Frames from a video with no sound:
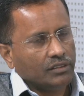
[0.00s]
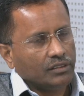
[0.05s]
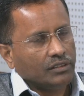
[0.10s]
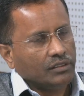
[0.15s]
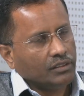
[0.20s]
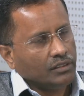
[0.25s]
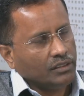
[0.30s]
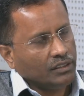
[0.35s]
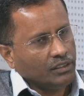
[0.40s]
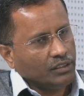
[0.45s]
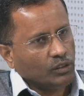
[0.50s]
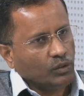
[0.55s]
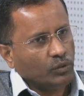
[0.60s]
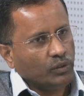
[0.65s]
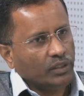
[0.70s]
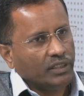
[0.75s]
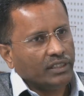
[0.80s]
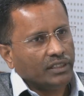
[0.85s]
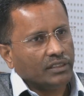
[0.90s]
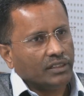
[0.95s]

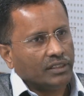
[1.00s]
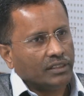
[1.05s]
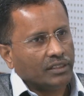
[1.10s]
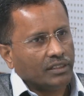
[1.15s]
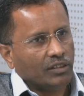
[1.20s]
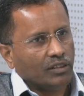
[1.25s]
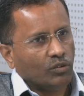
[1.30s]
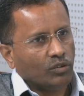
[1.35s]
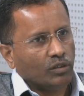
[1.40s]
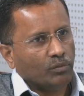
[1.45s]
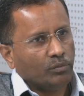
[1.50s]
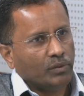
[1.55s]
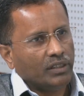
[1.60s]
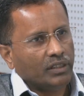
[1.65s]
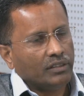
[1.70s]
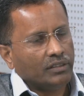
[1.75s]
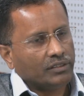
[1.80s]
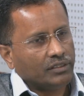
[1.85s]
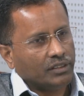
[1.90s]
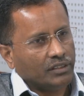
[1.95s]
including that government,
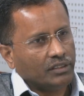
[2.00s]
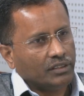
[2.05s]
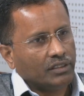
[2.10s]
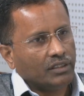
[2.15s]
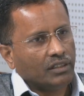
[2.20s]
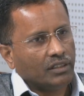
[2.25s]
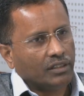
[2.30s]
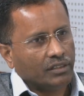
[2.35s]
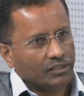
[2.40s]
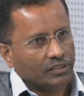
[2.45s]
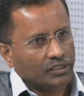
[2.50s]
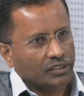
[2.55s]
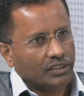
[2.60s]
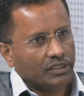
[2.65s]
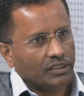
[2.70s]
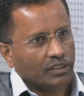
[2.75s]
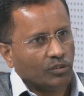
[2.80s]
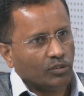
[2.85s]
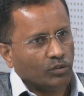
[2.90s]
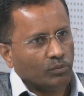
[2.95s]
central or state
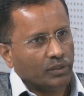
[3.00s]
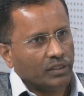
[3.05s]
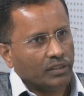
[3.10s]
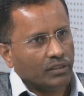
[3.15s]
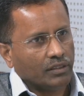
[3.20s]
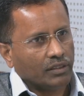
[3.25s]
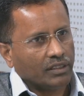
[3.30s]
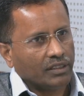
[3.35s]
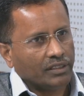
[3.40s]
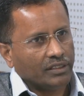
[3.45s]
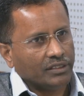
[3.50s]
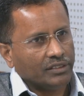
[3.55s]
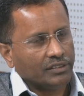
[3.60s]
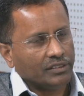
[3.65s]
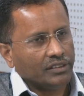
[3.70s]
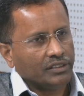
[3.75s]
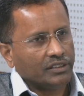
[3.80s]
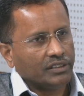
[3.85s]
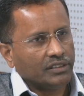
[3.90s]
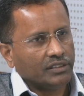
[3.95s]
government
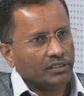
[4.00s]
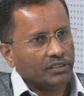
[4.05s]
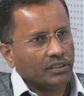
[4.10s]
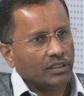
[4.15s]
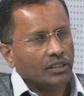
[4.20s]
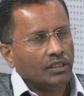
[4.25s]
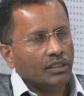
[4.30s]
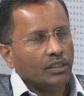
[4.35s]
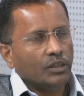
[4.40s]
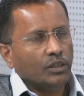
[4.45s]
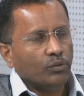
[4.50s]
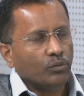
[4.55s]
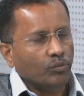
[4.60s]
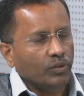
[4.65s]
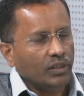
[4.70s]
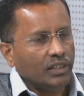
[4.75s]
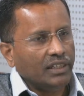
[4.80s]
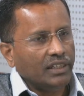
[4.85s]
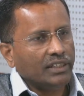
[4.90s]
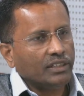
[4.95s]
organizations
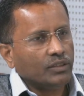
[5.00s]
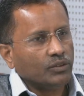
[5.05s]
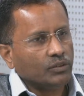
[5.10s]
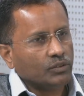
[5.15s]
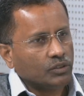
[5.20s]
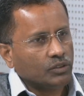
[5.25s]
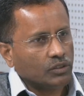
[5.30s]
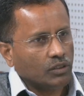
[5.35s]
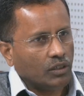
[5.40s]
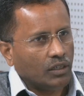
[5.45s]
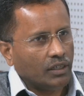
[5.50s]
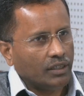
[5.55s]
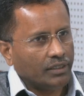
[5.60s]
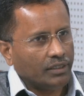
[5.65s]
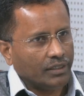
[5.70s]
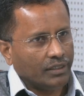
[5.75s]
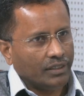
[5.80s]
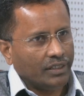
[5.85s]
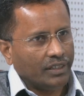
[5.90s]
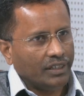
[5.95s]
willing to start
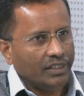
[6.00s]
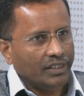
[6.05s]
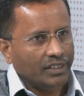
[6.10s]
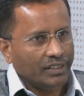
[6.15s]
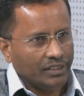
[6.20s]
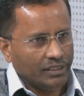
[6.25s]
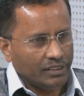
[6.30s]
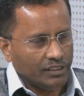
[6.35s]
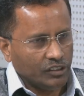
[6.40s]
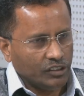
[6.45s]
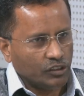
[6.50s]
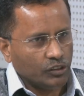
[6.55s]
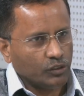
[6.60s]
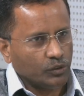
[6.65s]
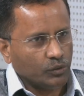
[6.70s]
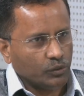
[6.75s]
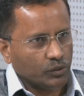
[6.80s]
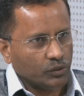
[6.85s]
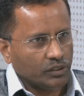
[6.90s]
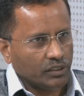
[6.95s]
any
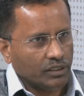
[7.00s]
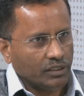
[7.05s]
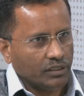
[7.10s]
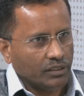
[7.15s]
institution